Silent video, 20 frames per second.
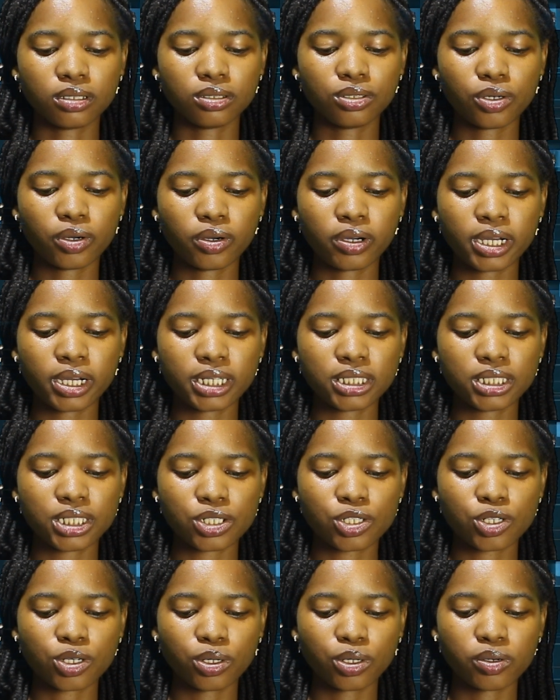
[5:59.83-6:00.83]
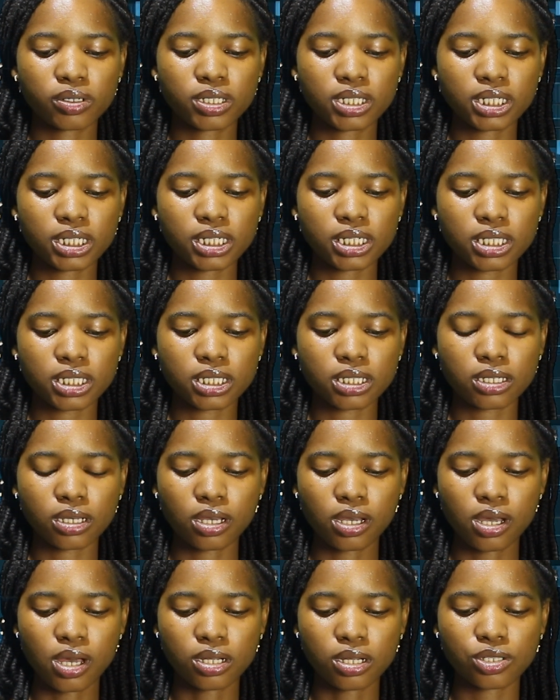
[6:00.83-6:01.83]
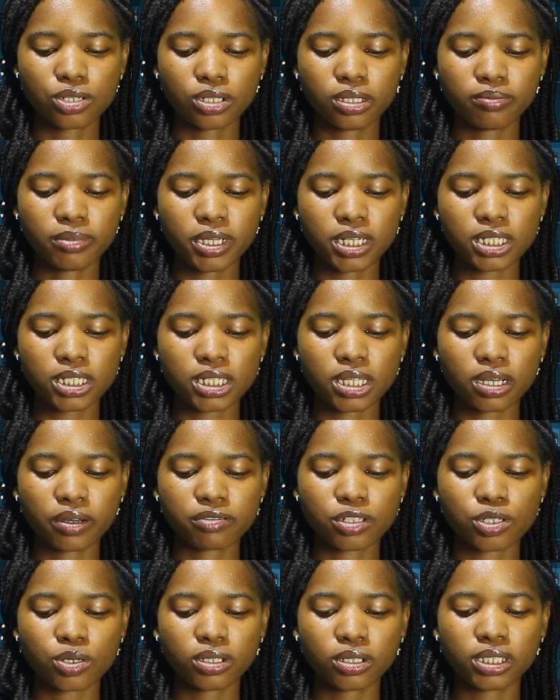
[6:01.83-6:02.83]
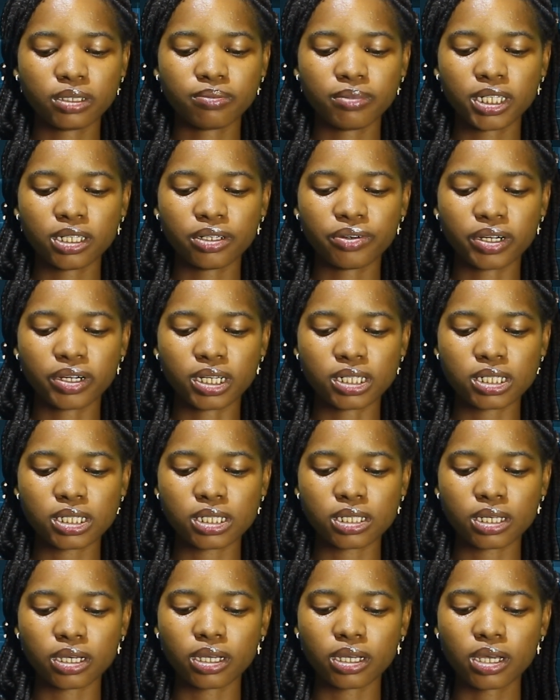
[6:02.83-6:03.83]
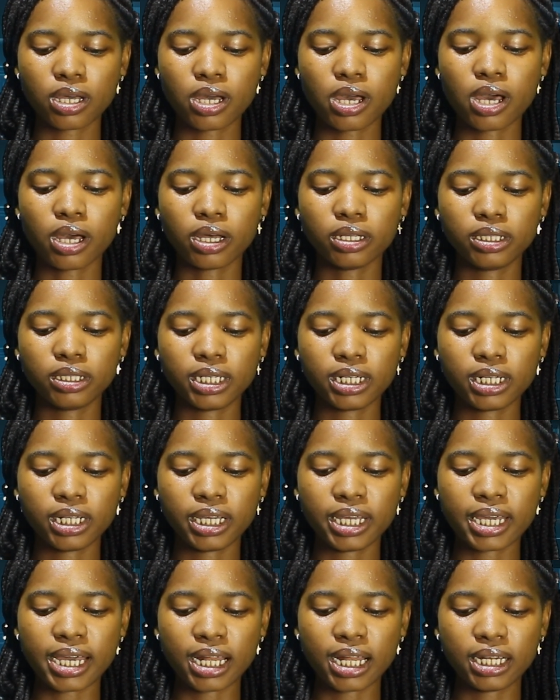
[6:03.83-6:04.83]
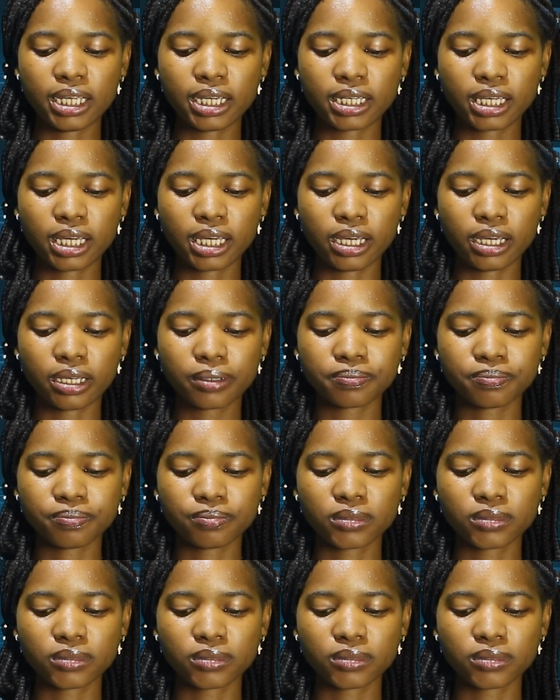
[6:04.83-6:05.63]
Donghai disclosed this to the Minister of Solid Minerals, Dele Aleke,